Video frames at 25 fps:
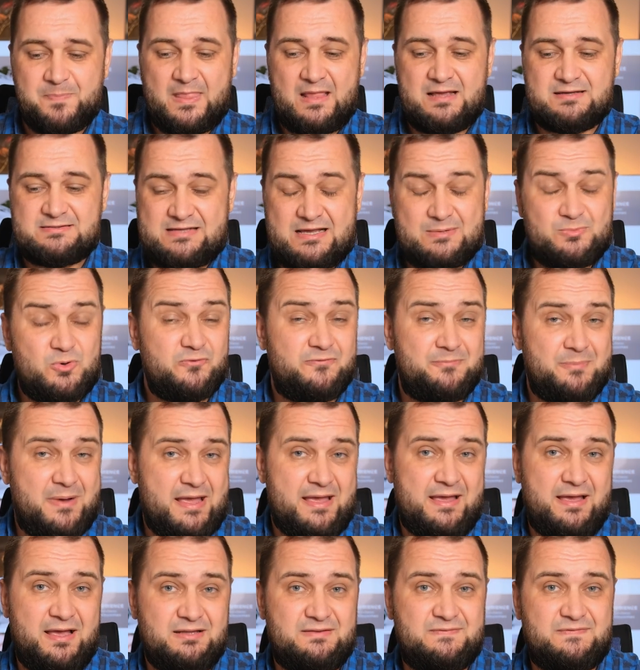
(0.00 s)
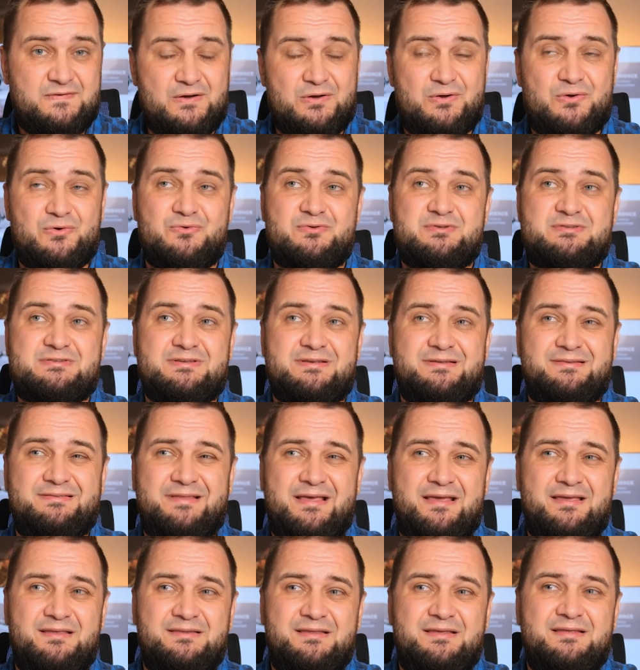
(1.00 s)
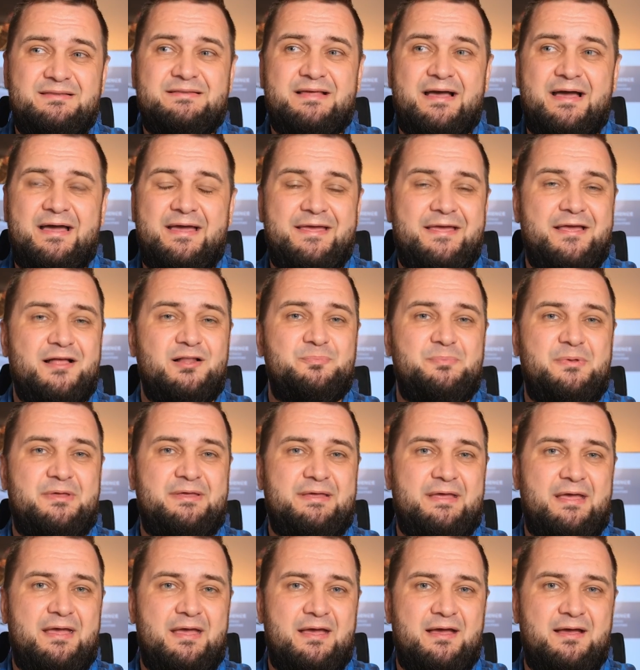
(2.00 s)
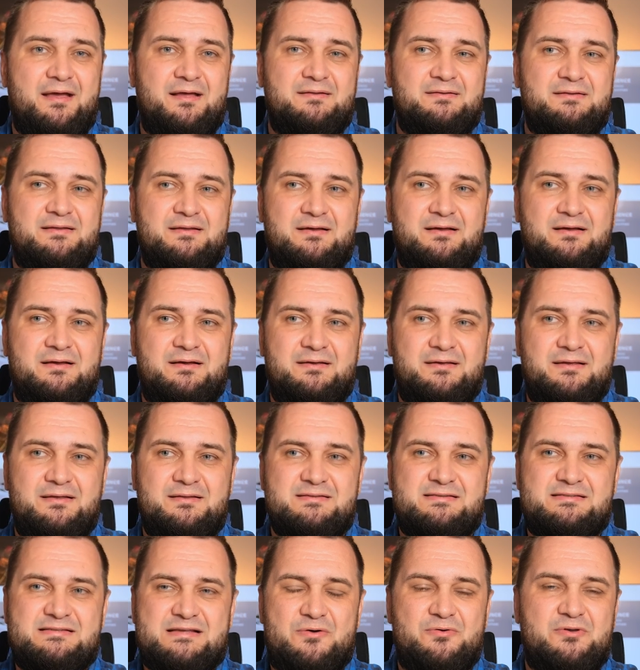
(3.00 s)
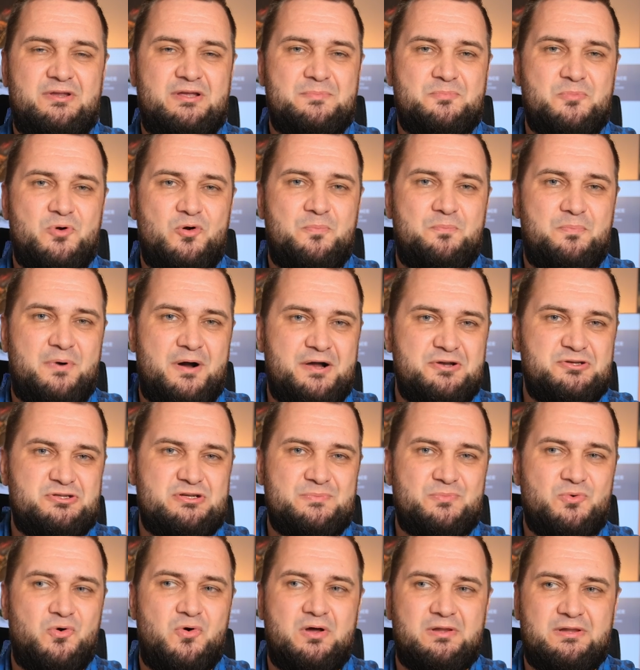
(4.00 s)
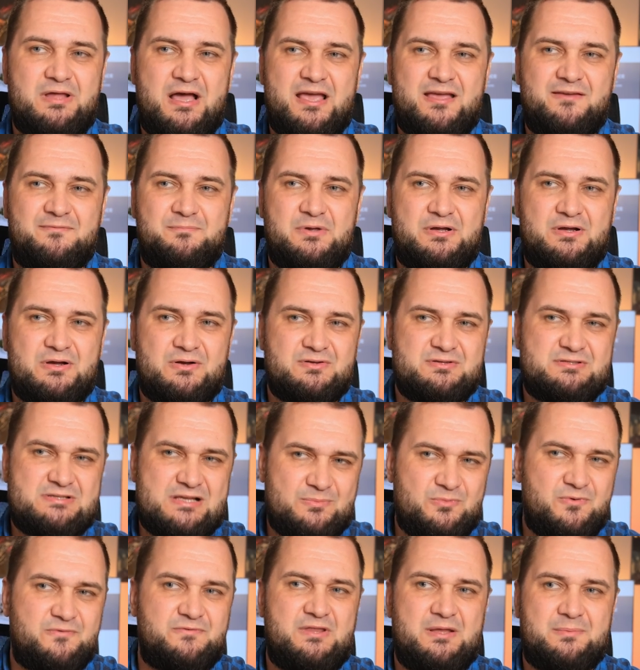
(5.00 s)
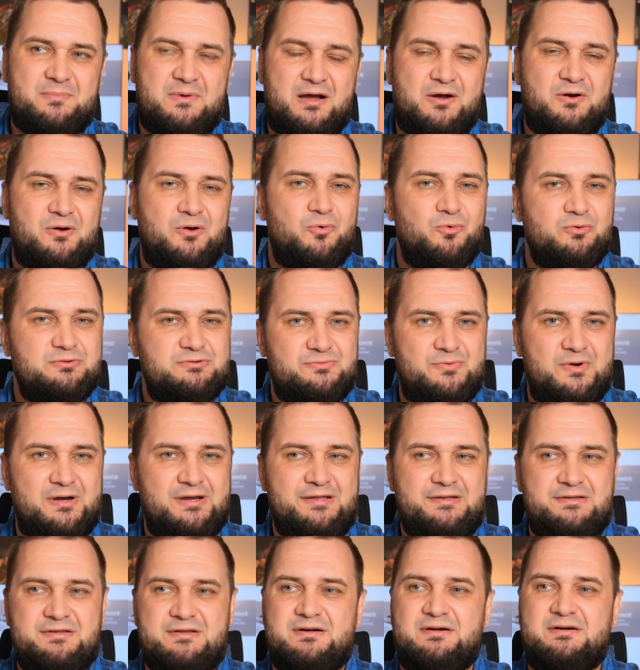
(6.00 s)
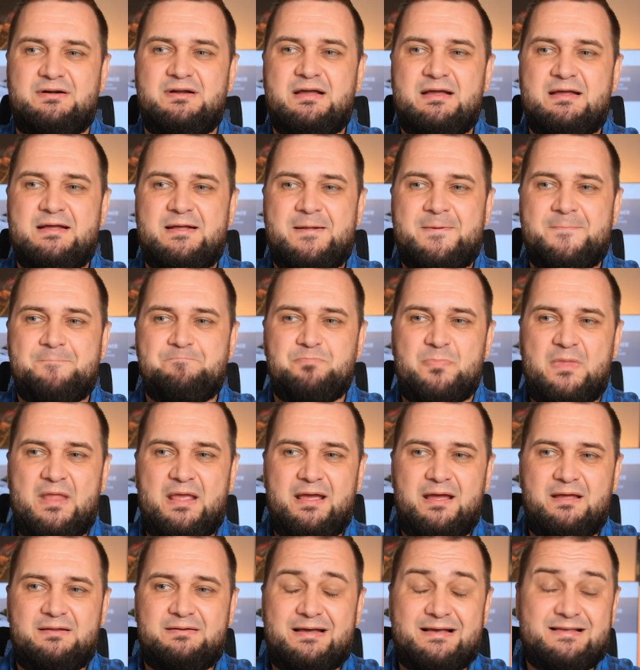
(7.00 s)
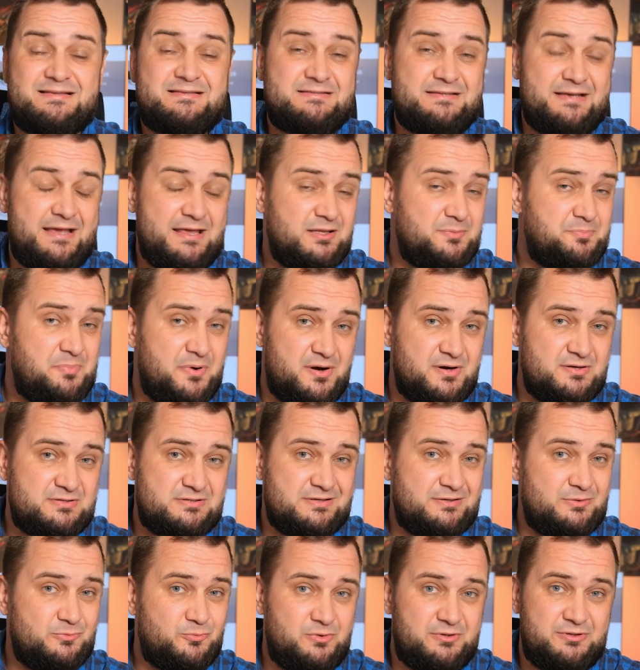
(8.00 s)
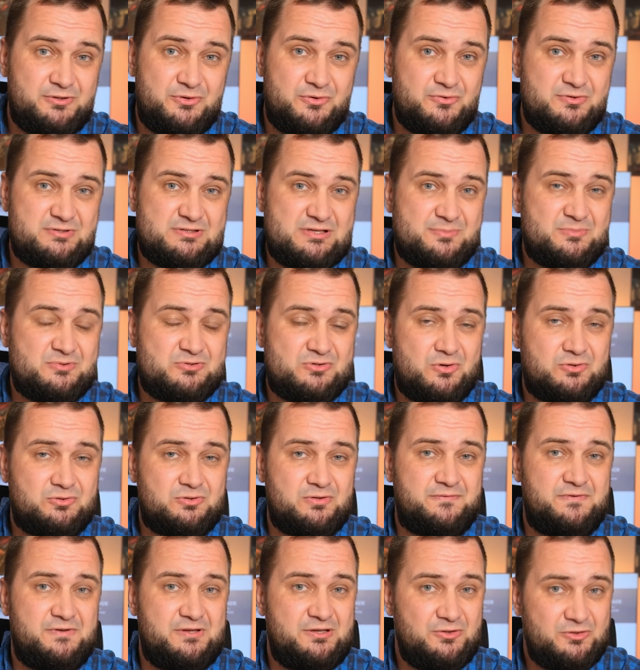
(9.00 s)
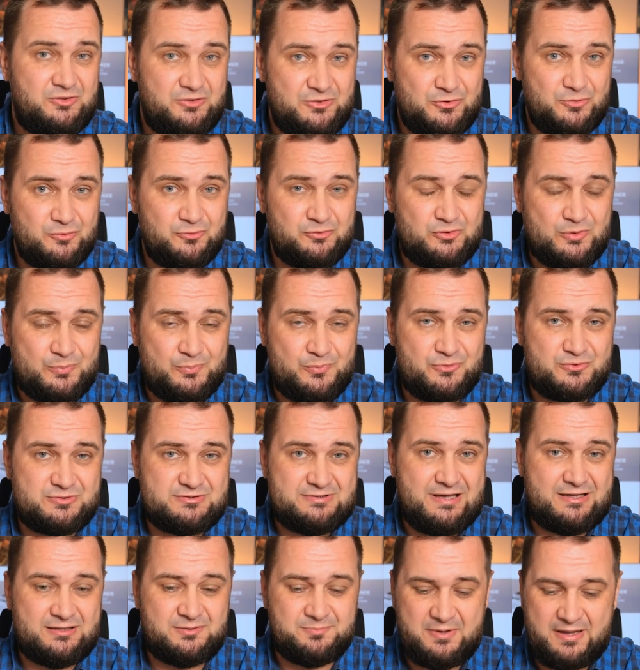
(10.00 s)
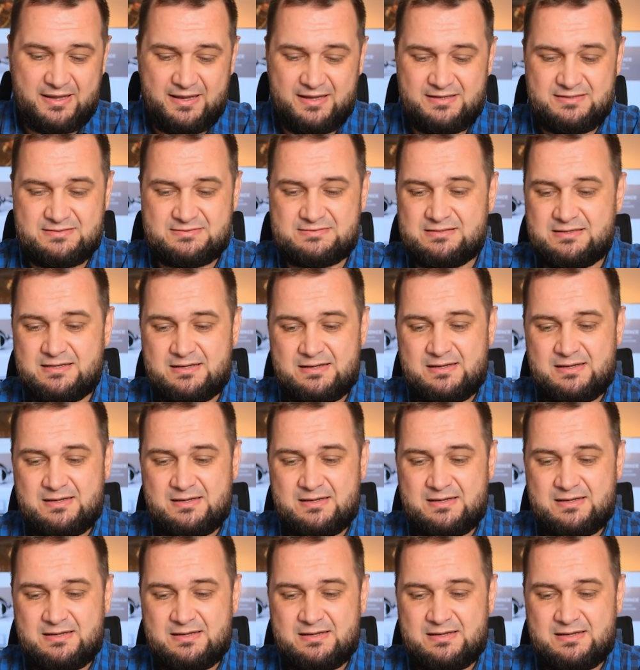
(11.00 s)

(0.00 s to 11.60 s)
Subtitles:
Some of my headphones, they need a helping hand in sounding more punchy, more alive, because some of them are ultra linear, and a sane person will use some sort of EQ to boost that bass.